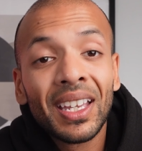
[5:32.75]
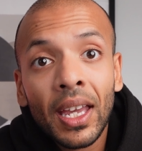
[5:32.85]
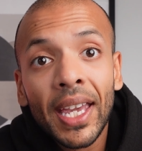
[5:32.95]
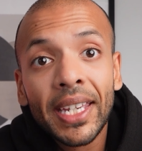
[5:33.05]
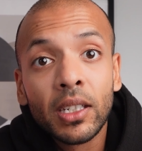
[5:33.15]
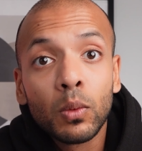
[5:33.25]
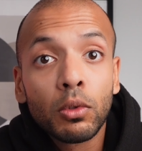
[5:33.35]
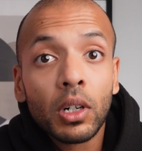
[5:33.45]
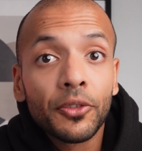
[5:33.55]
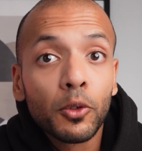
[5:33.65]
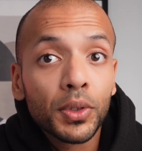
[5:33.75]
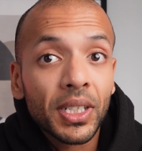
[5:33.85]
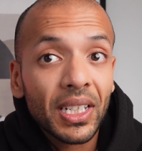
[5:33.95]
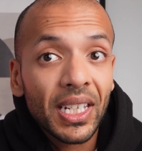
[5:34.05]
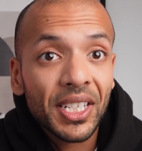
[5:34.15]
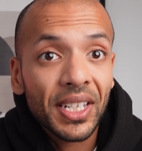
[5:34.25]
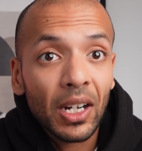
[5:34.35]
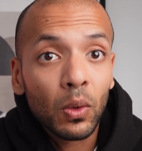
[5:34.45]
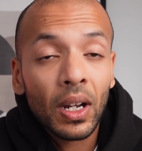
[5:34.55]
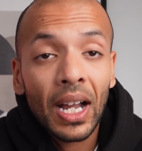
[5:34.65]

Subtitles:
"Hey, we're at 40 leads now.